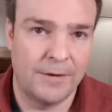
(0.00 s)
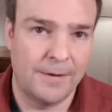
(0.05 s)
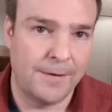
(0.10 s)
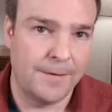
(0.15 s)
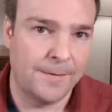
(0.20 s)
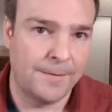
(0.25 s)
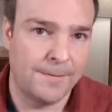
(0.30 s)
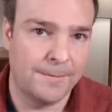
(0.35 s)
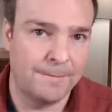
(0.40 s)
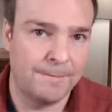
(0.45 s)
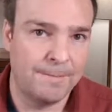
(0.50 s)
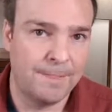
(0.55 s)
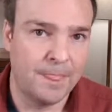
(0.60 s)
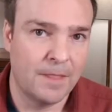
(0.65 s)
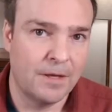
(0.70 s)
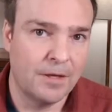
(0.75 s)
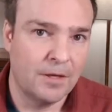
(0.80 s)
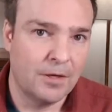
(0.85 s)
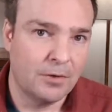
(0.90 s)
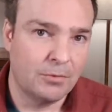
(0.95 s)

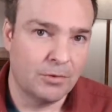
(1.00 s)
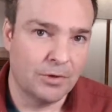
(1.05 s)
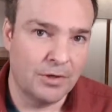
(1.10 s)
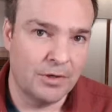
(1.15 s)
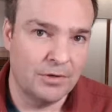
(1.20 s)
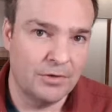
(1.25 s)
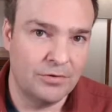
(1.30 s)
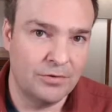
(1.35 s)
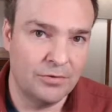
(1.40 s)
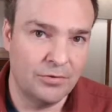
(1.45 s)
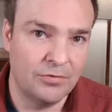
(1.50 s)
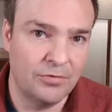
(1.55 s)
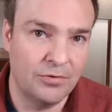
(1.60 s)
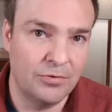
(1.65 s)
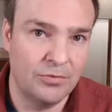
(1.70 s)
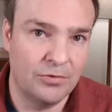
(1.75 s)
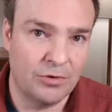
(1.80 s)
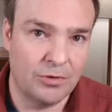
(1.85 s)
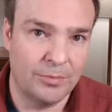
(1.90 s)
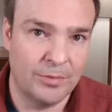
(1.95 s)
We're going to introduce new
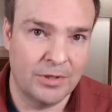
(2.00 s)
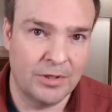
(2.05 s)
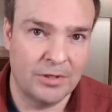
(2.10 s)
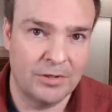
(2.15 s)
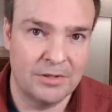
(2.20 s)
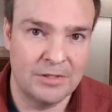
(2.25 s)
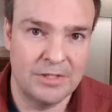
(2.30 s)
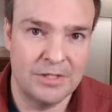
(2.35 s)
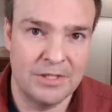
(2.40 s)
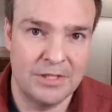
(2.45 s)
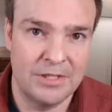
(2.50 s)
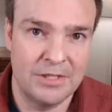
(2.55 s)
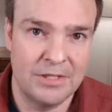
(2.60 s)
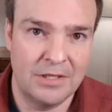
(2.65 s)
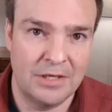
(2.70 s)
terminology